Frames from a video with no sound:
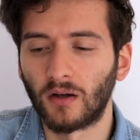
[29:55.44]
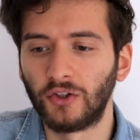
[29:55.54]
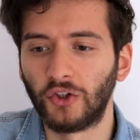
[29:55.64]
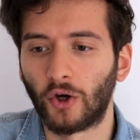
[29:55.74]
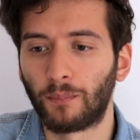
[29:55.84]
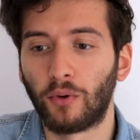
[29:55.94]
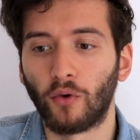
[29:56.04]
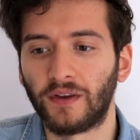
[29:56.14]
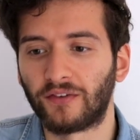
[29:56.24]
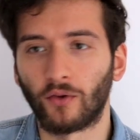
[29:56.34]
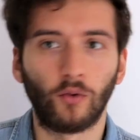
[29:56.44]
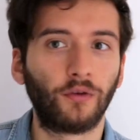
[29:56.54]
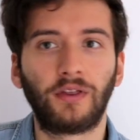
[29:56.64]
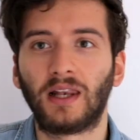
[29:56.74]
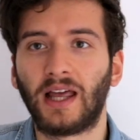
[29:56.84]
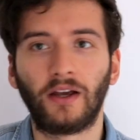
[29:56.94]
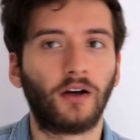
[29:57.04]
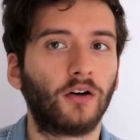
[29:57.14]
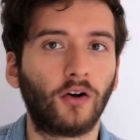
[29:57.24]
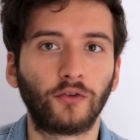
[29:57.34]
you know, put this other
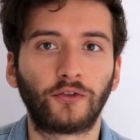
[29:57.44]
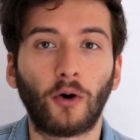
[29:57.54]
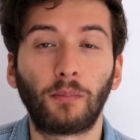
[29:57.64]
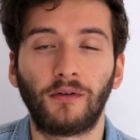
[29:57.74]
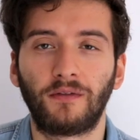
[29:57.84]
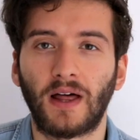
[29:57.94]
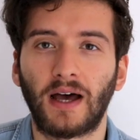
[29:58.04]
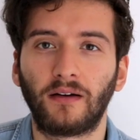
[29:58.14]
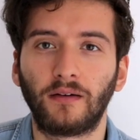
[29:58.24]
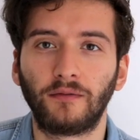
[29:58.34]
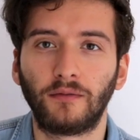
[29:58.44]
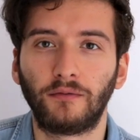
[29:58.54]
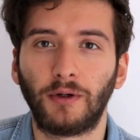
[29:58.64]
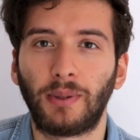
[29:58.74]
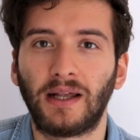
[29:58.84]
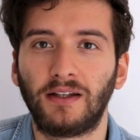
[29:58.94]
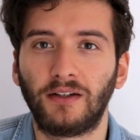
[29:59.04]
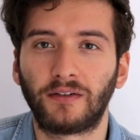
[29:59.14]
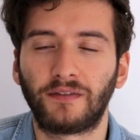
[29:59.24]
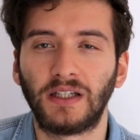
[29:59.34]
layer on top of that
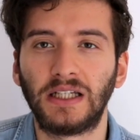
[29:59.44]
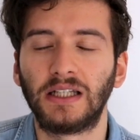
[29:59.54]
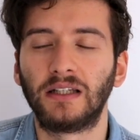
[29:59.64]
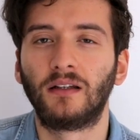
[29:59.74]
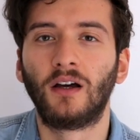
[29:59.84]
rebellious feeling